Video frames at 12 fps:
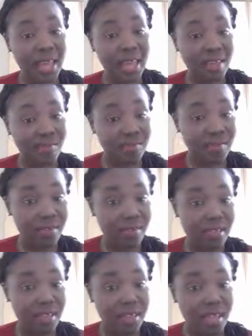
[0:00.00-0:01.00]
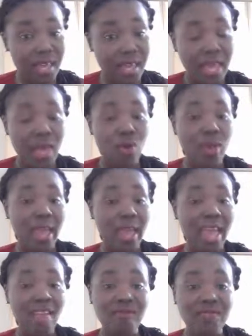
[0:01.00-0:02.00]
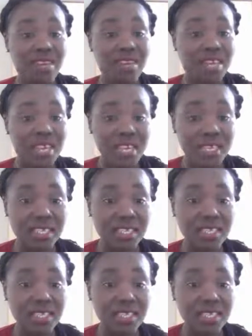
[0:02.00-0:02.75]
have? Every need